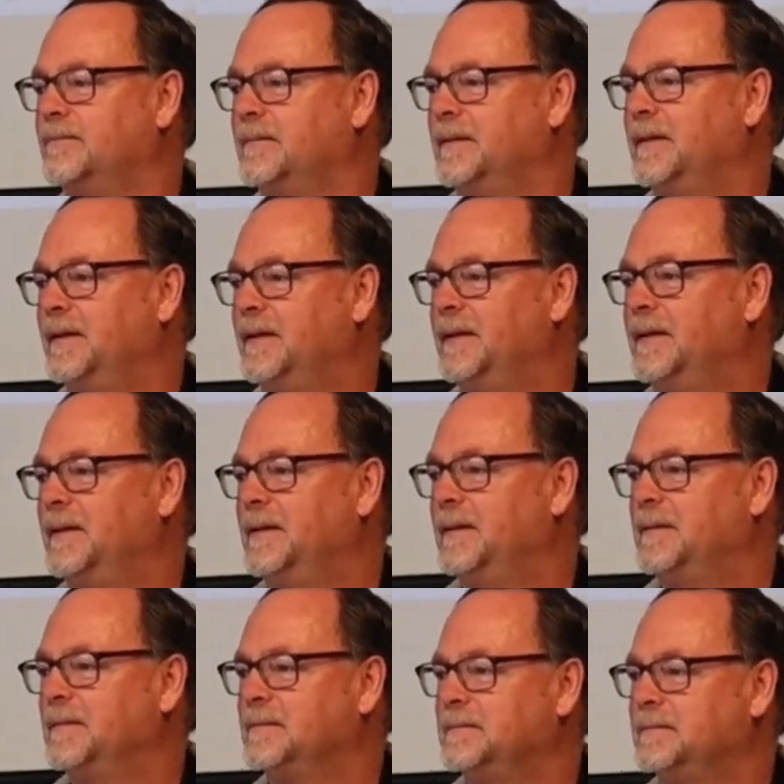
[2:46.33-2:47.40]

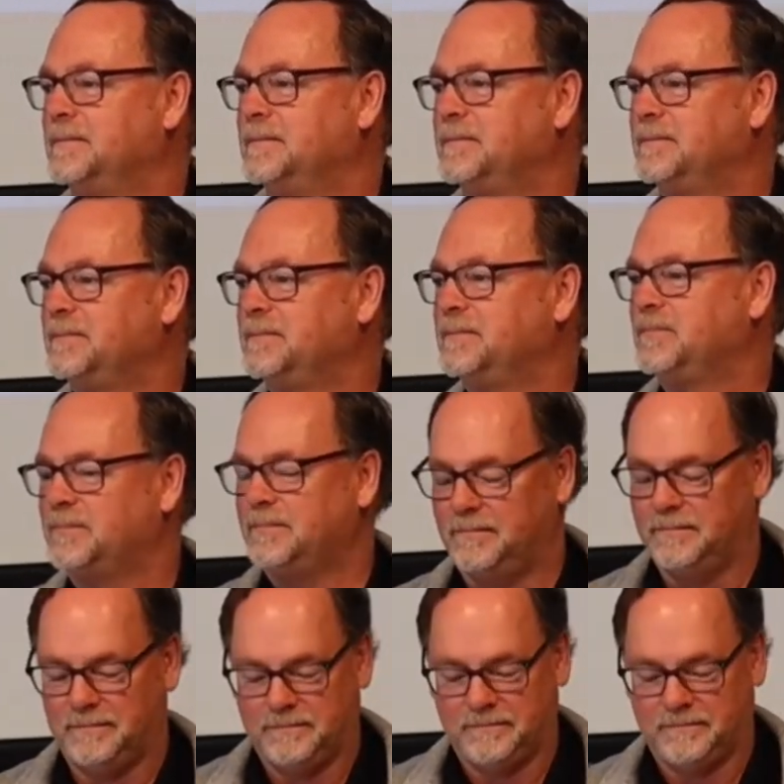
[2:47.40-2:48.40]
(no one is talking)